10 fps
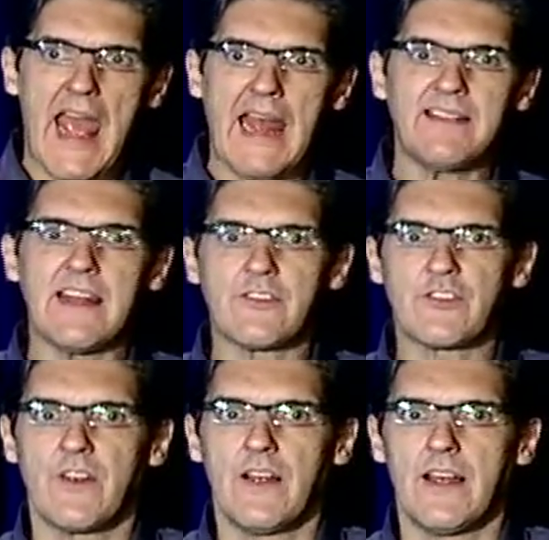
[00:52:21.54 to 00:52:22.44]
And
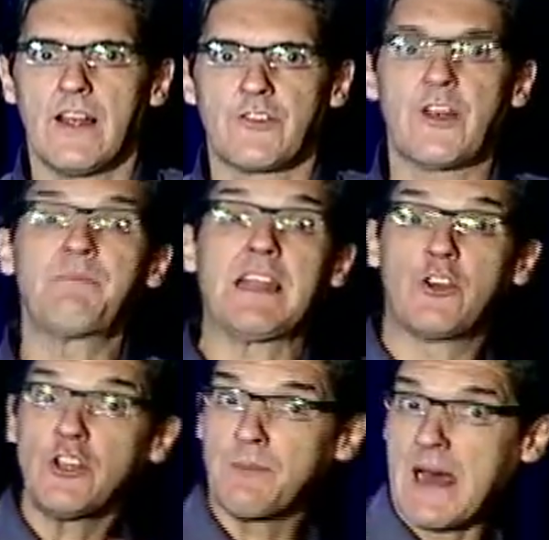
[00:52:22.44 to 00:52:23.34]
there's something
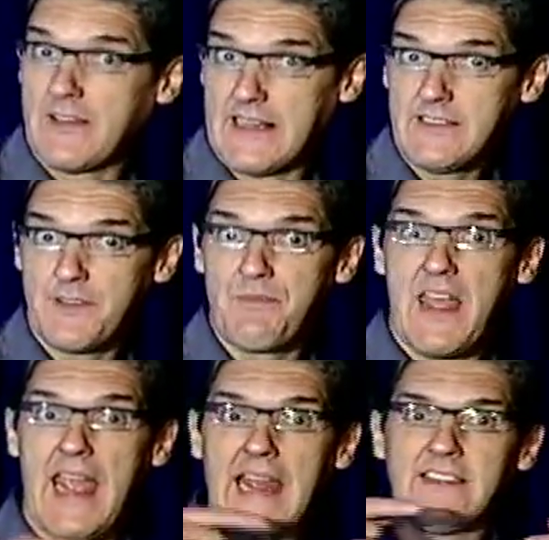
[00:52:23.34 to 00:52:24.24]
good about it
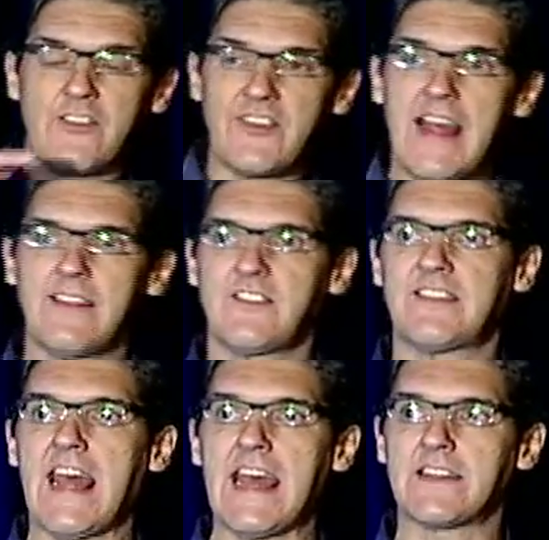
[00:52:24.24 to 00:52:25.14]
in the sense
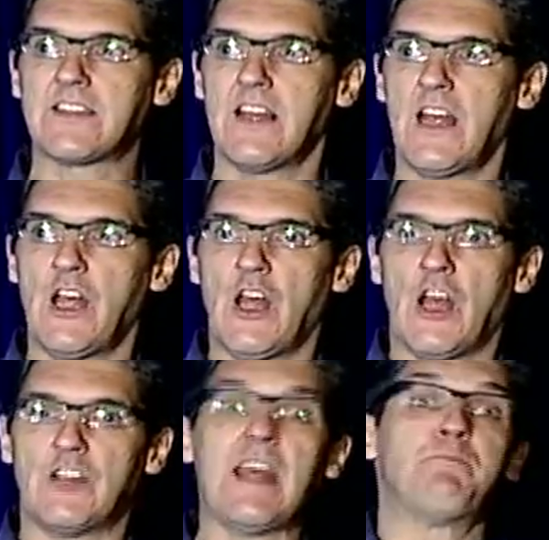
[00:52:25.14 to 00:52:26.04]
that
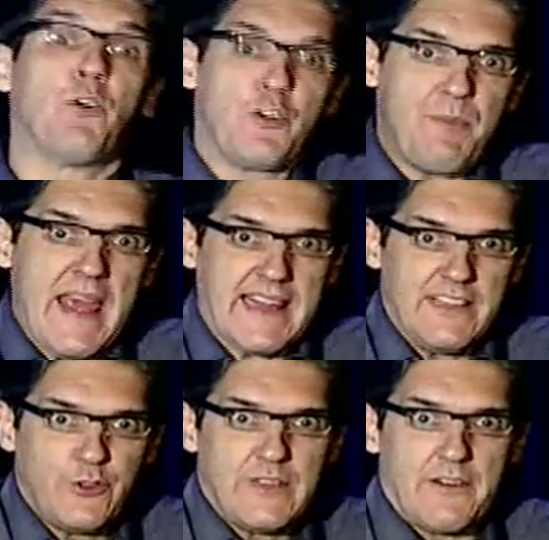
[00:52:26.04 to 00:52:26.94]
they point back
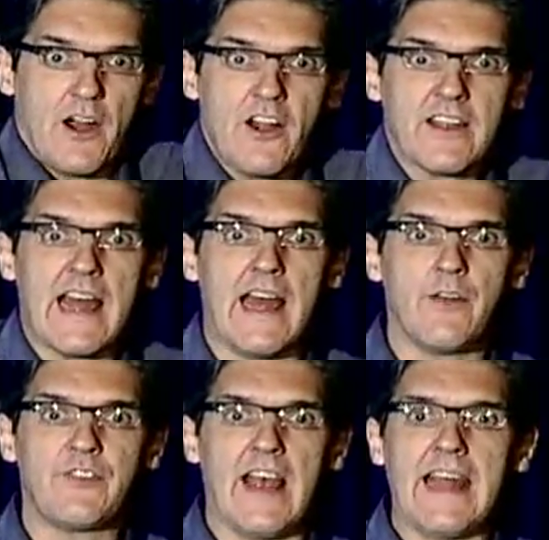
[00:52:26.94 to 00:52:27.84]
into their
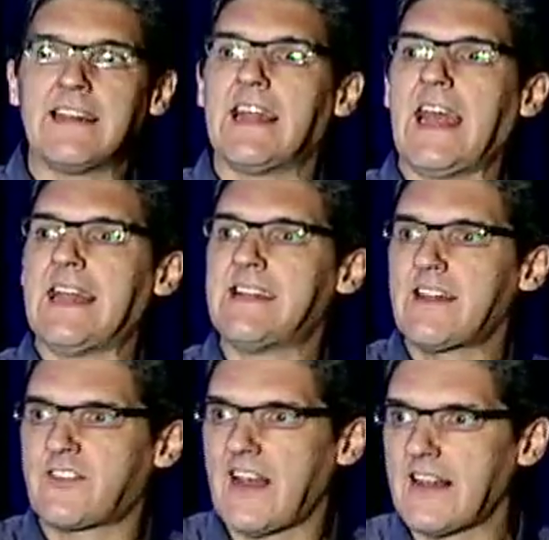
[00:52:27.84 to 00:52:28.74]
archives, and in
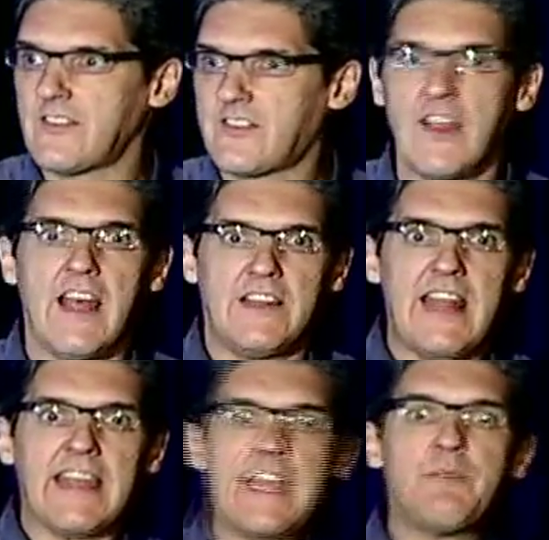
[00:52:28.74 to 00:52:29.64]
that sense,
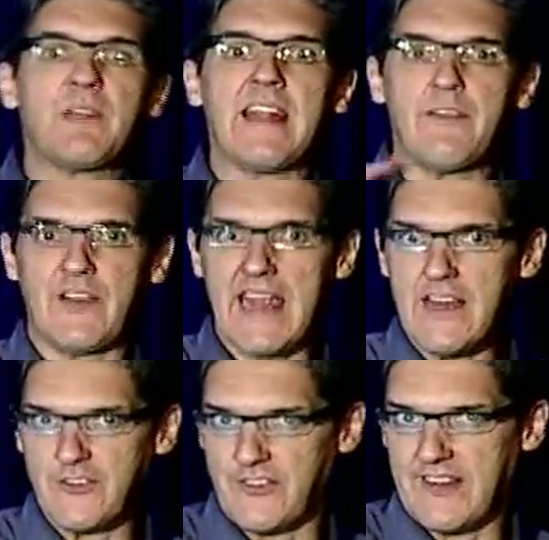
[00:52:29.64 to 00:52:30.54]
they keep the
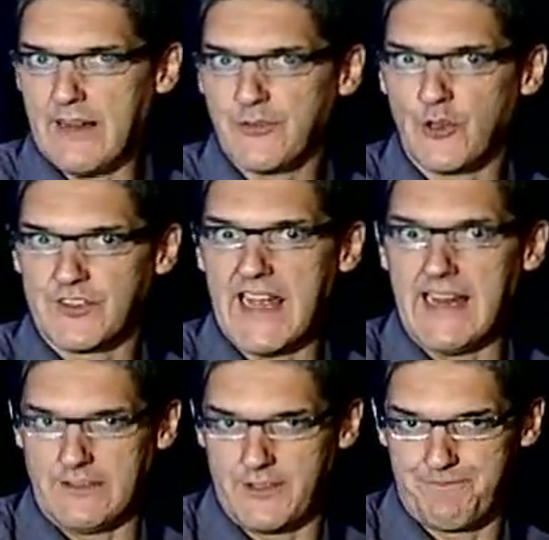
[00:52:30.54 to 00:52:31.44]
navigation
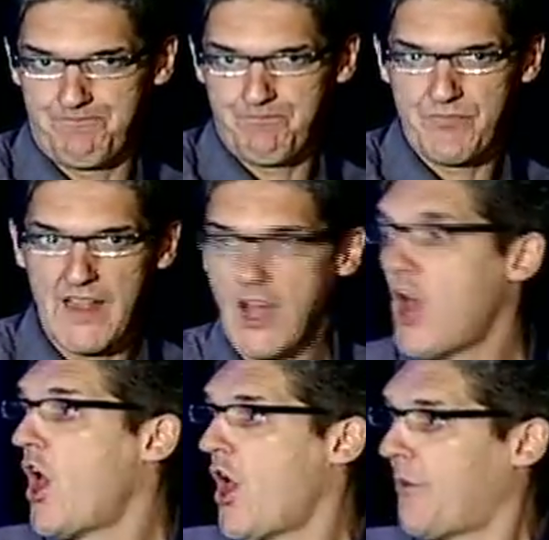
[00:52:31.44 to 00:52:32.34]
self-contained.
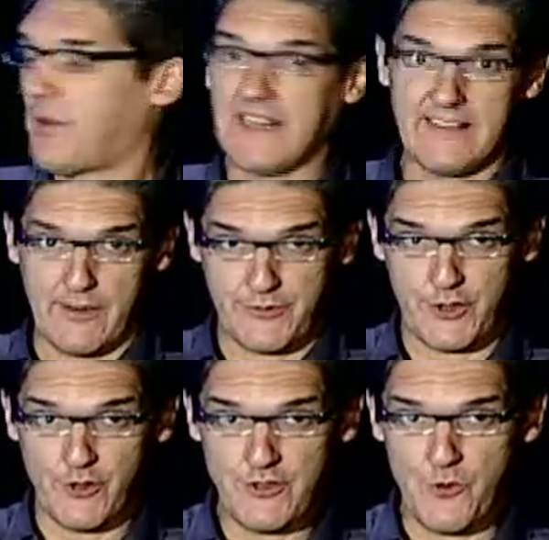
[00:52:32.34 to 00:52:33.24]
But as I've
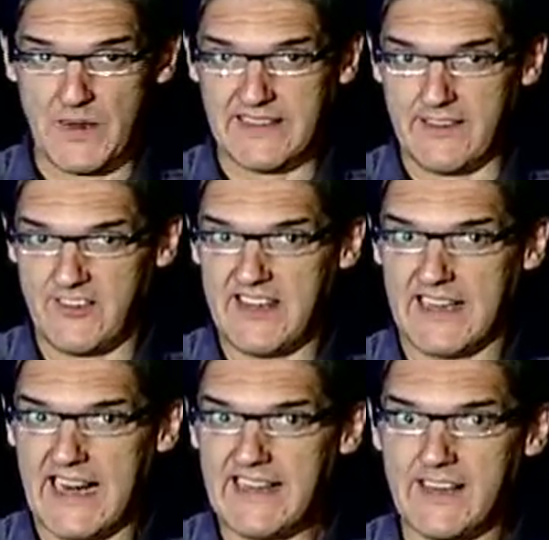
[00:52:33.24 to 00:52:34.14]
shown you with that
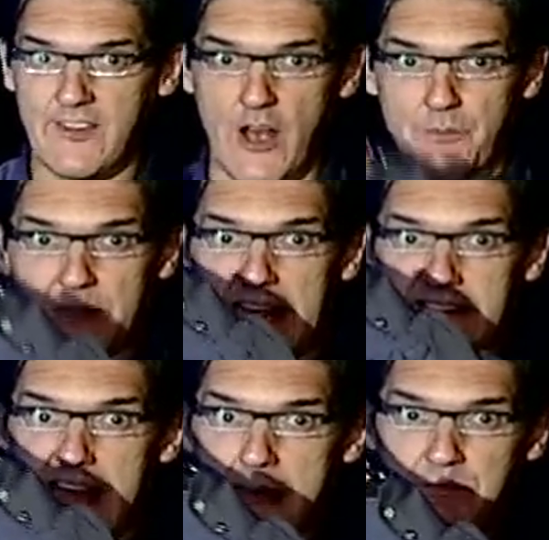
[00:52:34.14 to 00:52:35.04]
CNN example
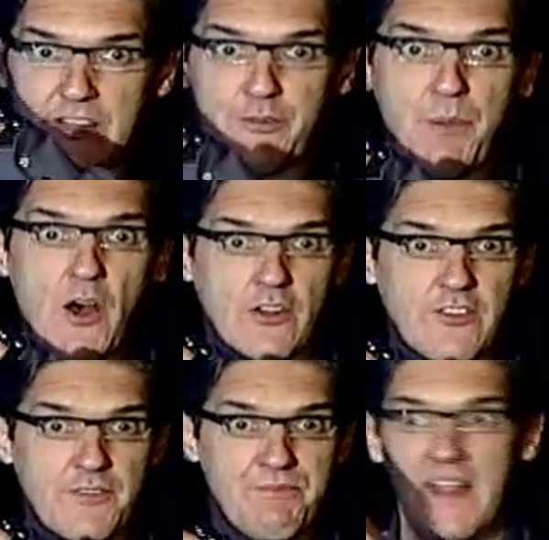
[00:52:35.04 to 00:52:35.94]
and the empty
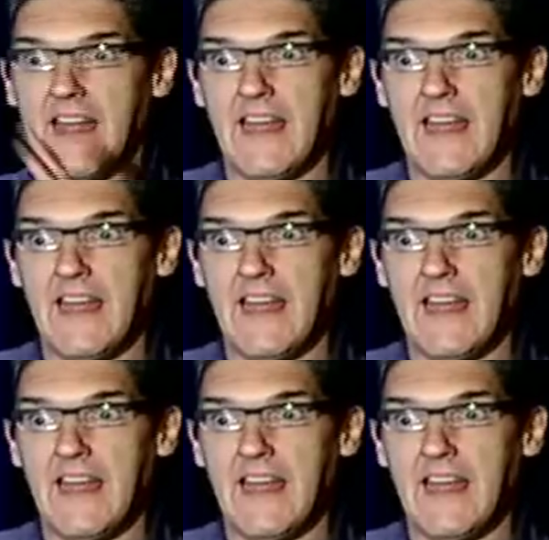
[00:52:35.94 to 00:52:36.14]
spots,